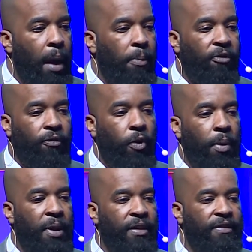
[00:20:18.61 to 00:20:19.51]

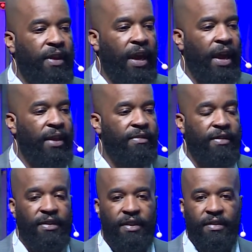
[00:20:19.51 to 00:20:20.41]
performance and
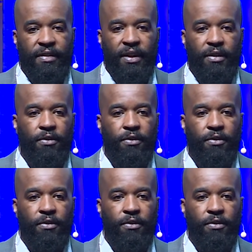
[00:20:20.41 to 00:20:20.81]
statistics.